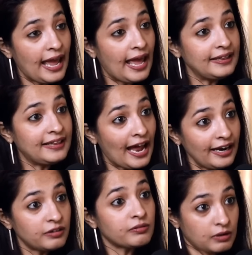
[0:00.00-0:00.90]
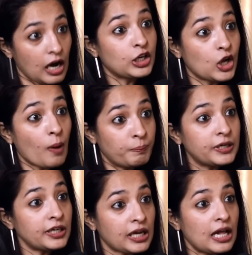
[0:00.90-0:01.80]
and that
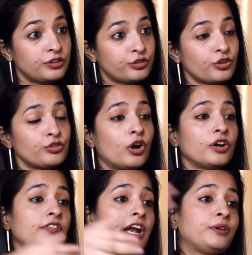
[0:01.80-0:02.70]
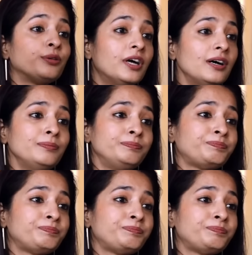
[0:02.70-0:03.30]
adopted culture sort of led to the